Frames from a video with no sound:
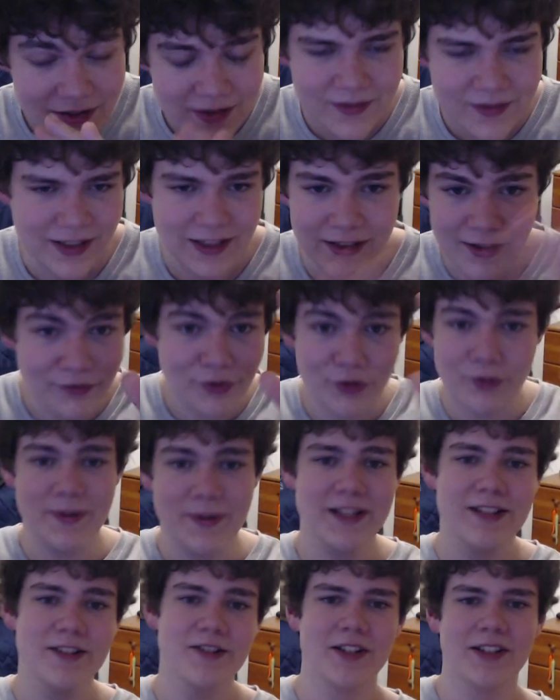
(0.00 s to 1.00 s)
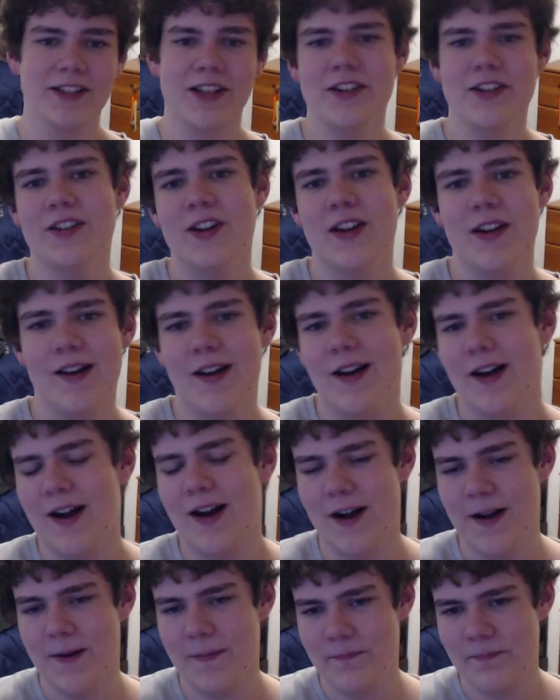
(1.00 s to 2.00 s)
Like leftover pizza during lunch?"
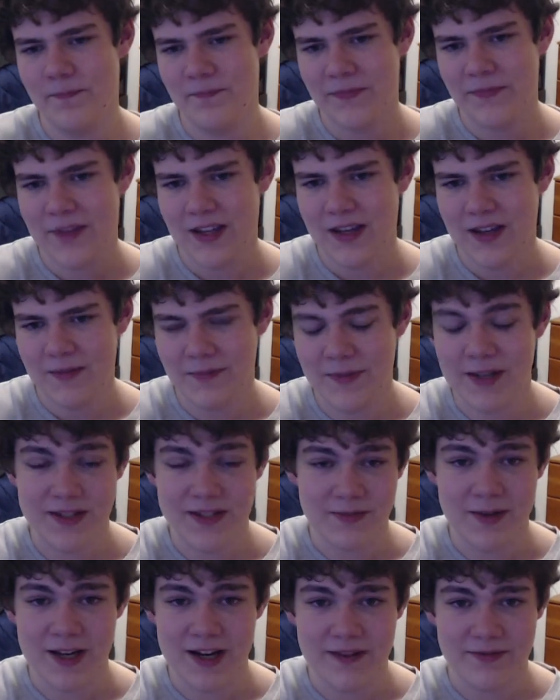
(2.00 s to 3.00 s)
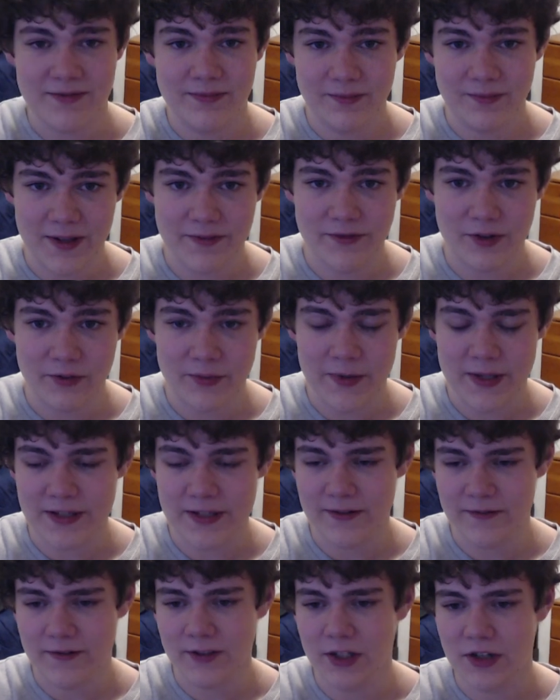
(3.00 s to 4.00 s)
Um, because I'm gonna have leftover pizza
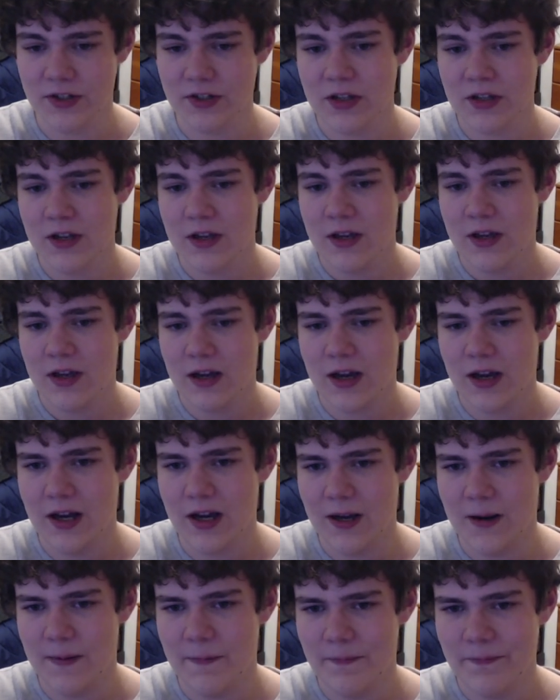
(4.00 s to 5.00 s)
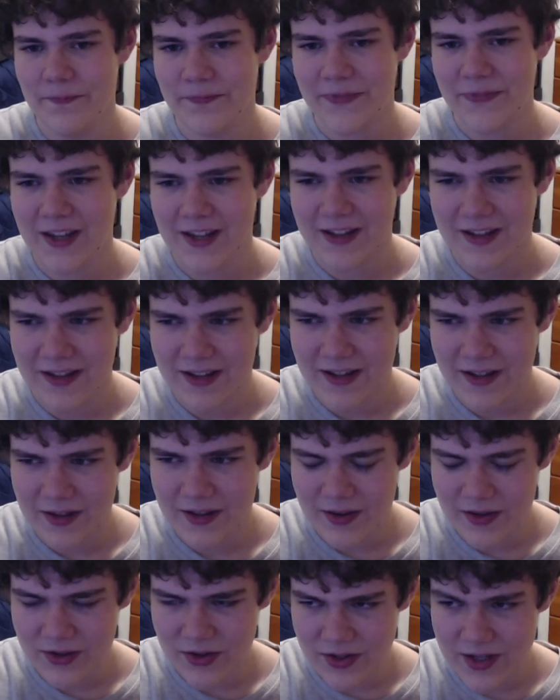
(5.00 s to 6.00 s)
for lunch. Um,
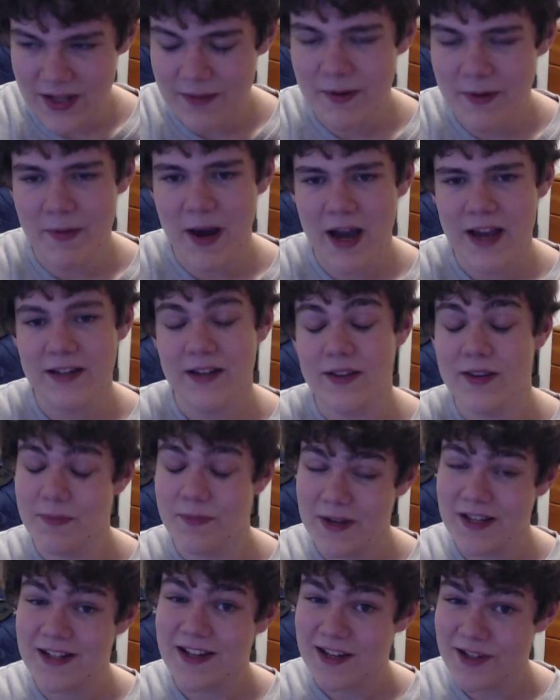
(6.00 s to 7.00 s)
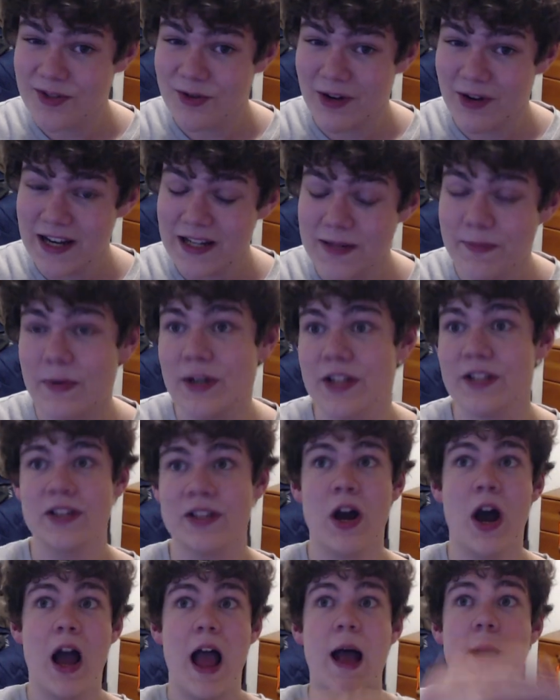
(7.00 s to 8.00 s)
so keep in mind, the pizza is great, but it's
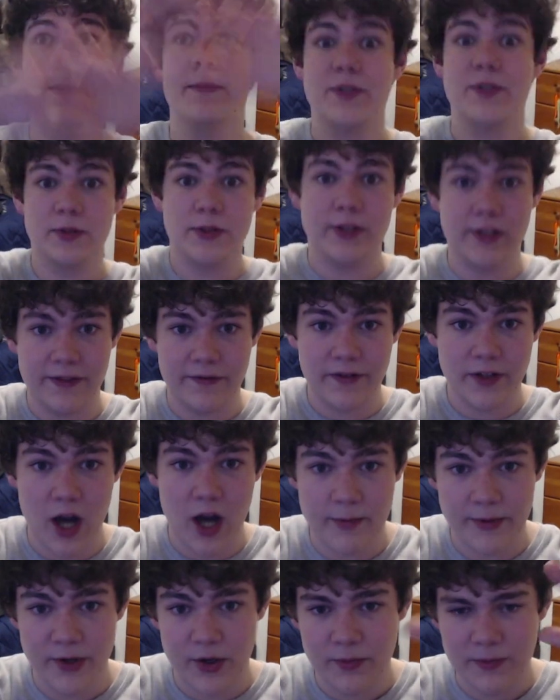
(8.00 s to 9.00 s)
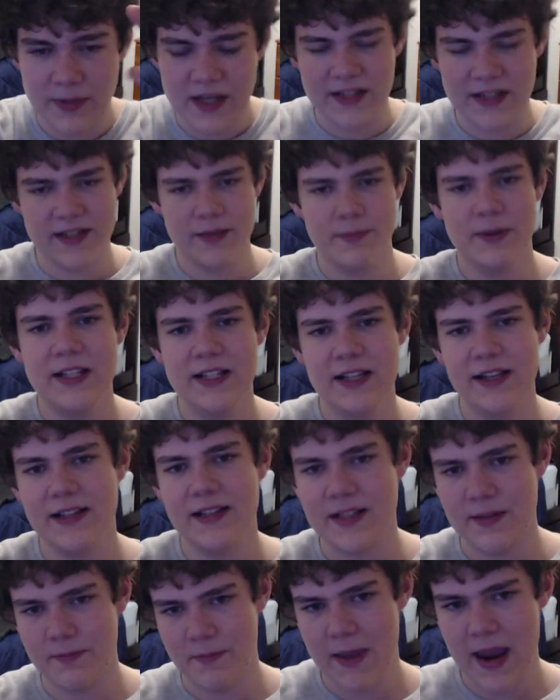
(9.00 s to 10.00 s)
not absolutely phenomenal because the pizza
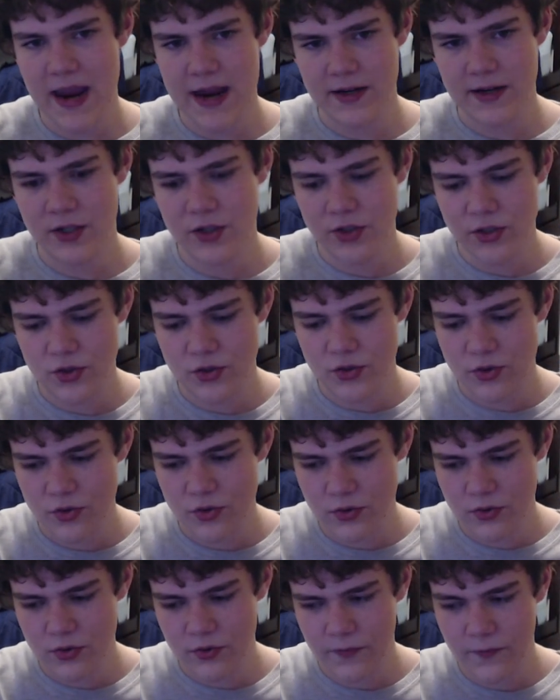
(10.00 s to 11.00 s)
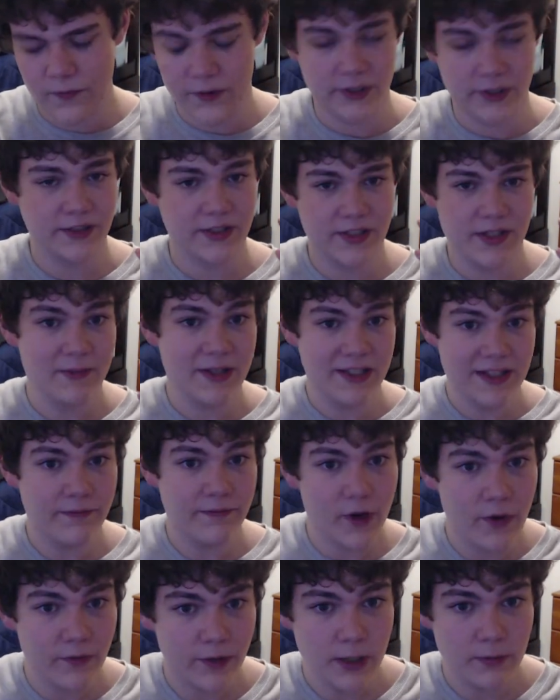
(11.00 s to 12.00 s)
isn't made to for to be left
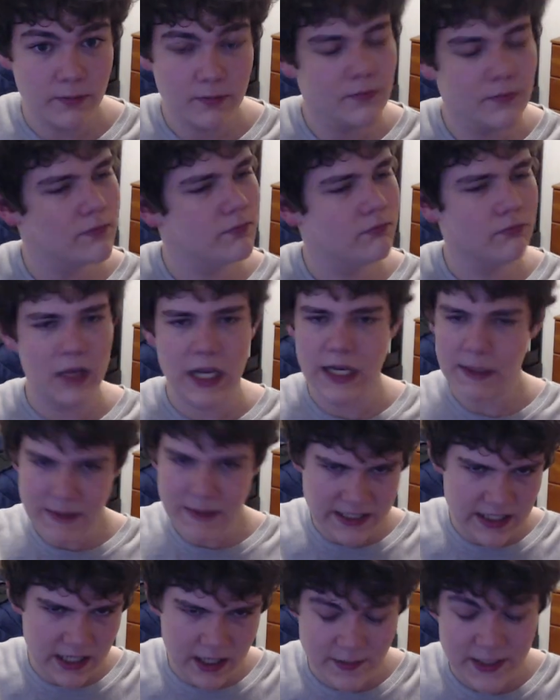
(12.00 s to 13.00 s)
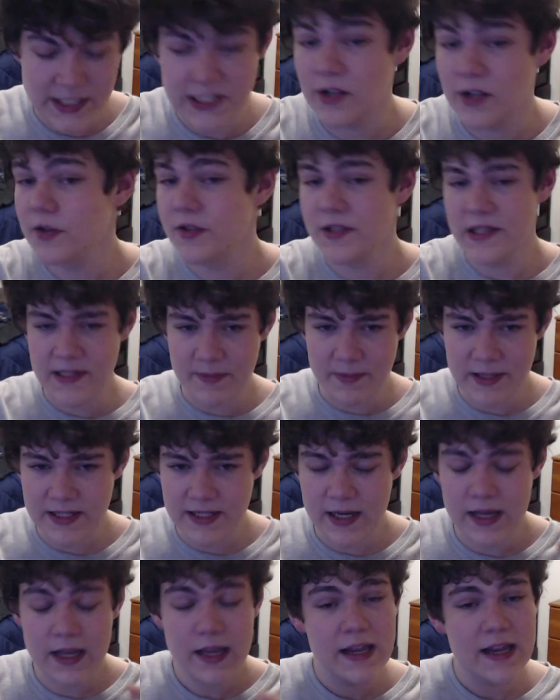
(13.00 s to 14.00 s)
over. Like Pizza Hut pizza or Zeke's
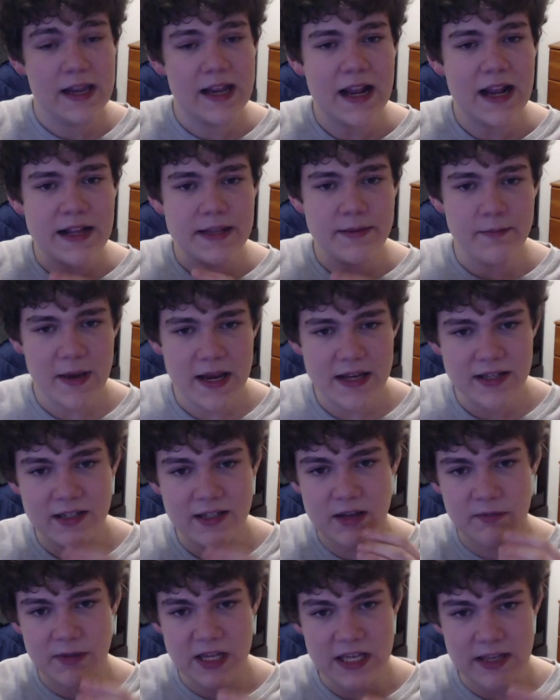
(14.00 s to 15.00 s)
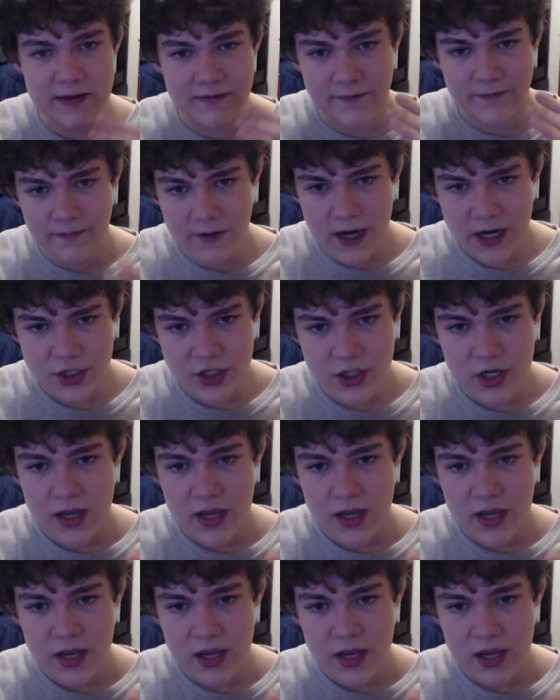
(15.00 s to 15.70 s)
pizza, it's made to be eaten fresh